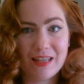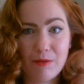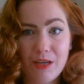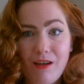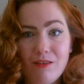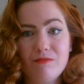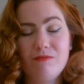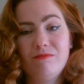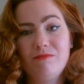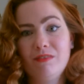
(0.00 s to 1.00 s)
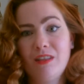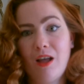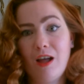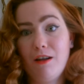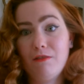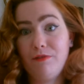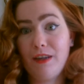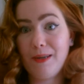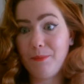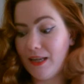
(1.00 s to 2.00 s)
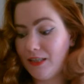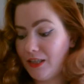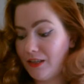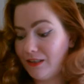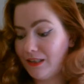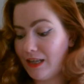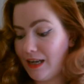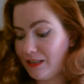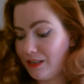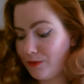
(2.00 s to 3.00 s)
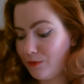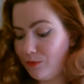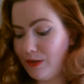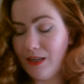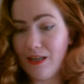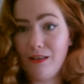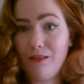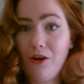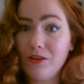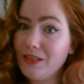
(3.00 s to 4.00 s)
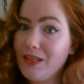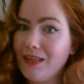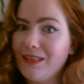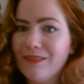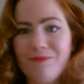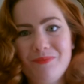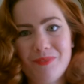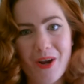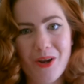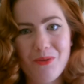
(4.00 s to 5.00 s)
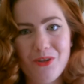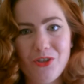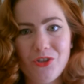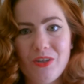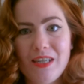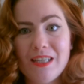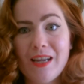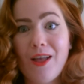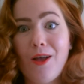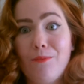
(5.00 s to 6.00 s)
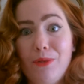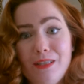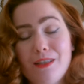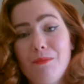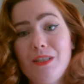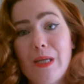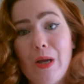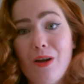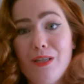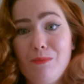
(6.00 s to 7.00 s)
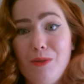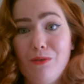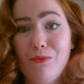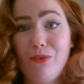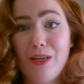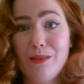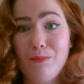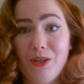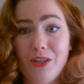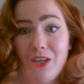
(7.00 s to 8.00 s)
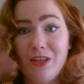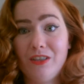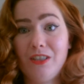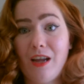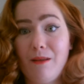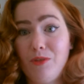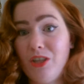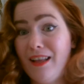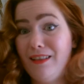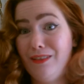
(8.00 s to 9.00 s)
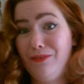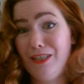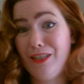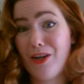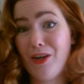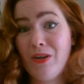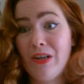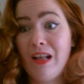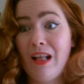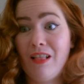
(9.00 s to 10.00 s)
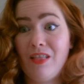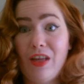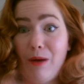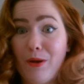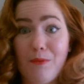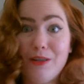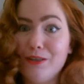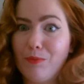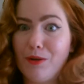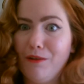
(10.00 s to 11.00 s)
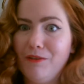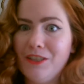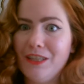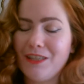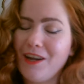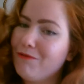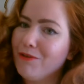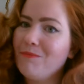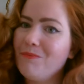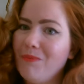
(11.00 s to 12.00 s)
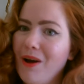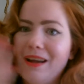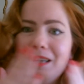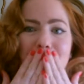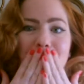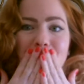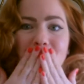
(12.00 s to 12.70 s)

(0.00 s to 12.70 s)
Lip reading: So there we go, a fake pin curl set with hot sticks. I hope you enjoyed. Please come and say hi to me on Facebook and share this video. That way we can spread the vintage love. Bye!